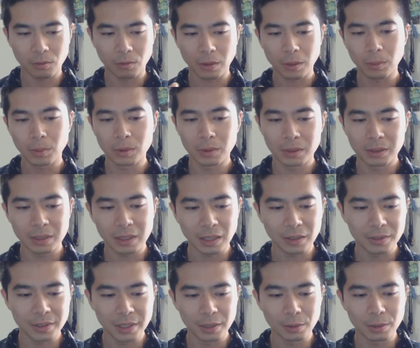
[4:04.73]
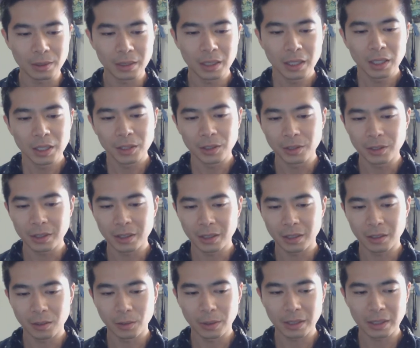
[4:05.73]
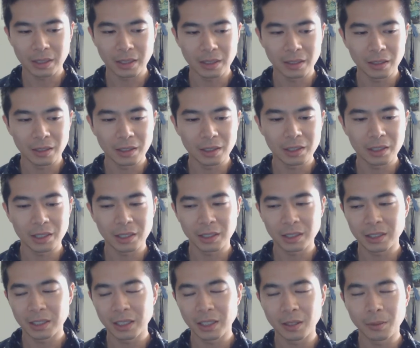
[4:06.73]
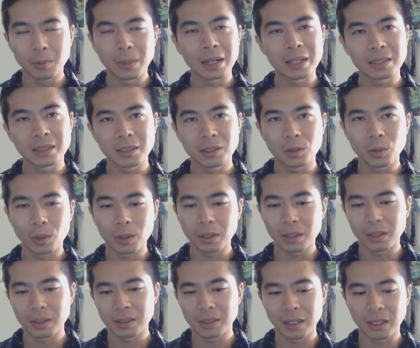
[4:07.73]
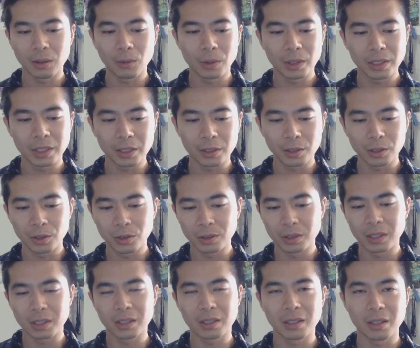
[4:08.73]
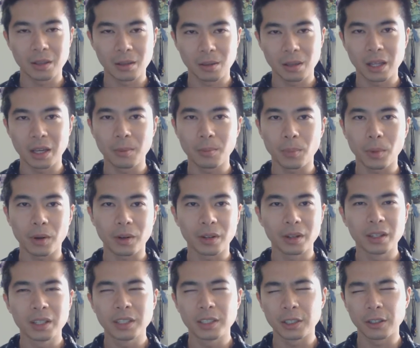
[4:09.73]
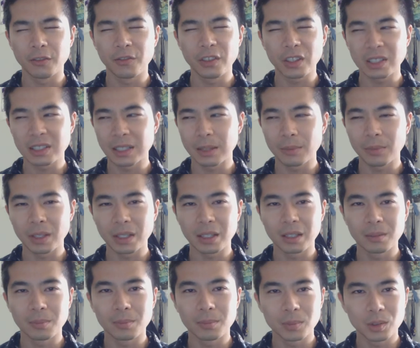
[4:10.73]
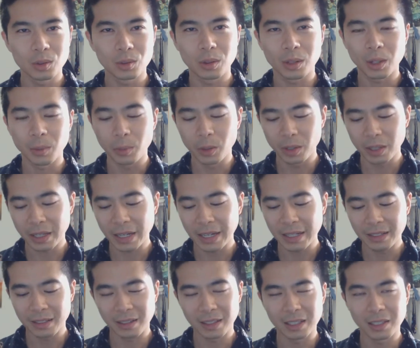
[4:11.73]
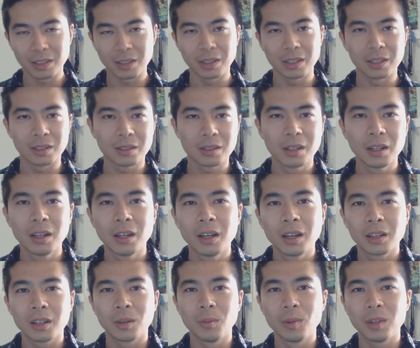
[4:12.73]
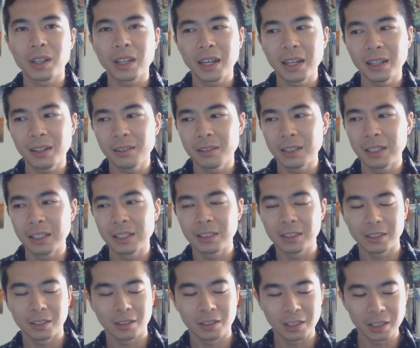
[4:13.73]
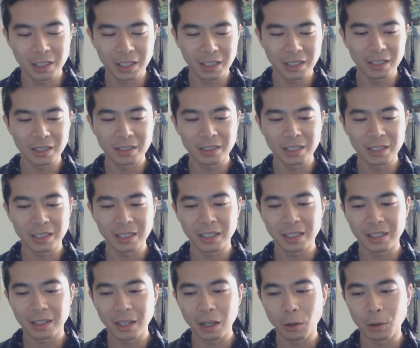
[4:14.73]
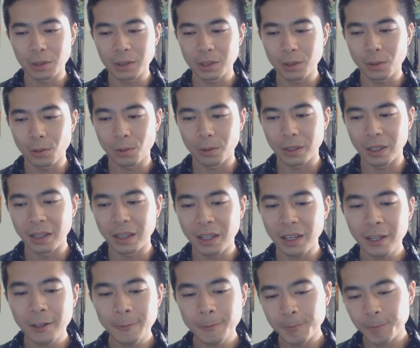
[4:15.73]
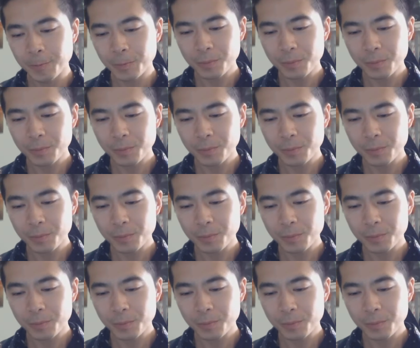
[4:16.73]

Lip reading: rubble and stuff, she was using her wits, and she said her master taught her this thing where she could use this thing broken. She could fix something and do a communicator thing to his communicator, and then she did, and she said they were still in there.